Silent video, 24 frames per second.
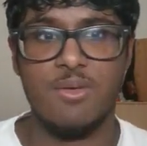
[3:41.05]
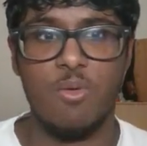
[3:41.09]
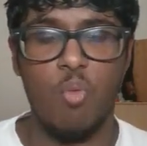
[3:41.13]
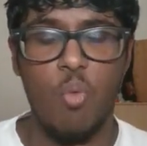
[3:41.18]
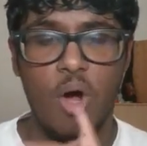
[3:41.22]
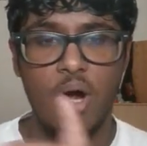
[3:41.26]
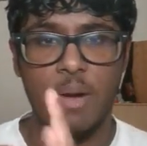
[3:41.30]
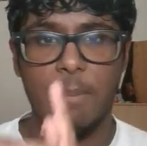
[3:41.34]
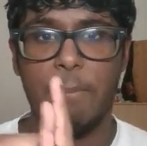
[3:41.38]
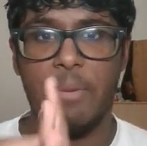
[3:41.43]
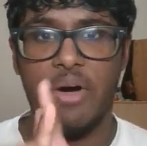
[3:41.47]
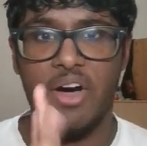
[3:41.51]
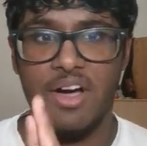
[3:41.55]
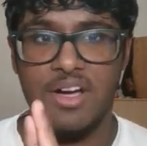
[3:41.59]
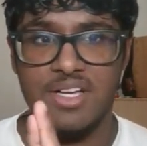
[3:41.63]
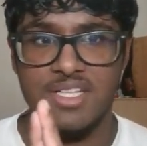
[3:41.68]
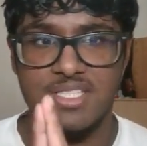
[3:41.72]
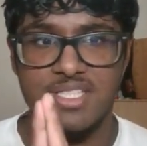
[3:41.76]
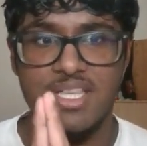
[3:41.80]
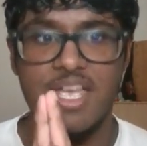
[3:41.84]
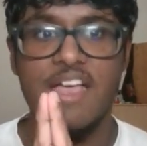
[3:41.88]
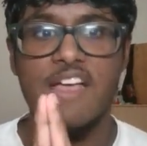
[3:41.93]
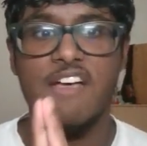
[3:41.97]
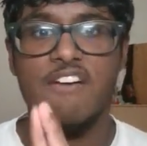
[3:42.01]
1
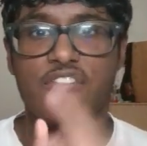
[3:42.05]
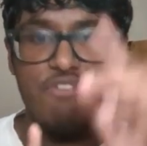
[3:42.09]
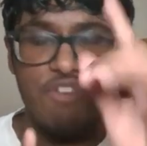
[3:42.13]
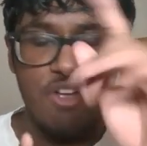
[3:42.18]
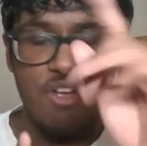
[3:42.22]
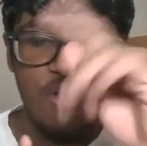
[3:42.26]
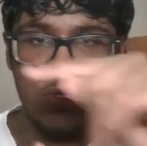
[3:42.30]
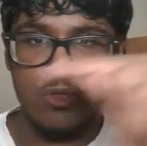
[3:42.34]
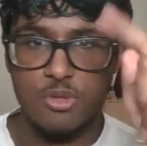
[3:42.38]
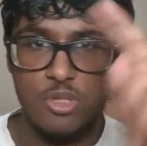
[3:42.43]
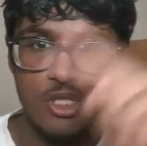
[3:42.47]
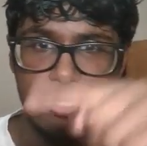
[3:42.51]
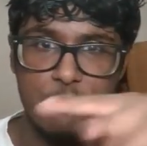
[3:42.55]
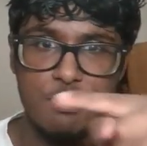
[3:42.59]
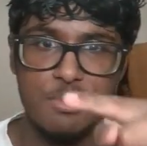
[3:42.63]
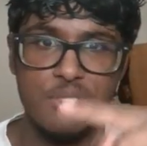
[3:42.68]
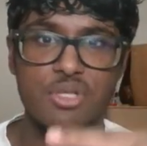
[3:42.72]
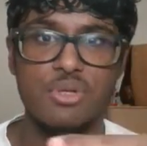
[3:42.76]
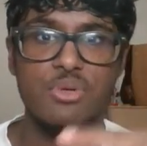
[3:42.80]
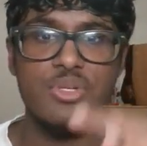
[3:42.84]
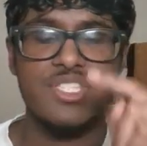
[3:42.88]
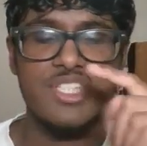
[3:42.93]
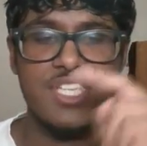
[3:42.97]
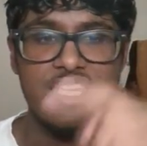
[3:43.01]
box filled with
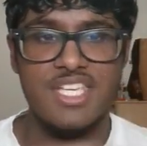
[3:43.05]
blue is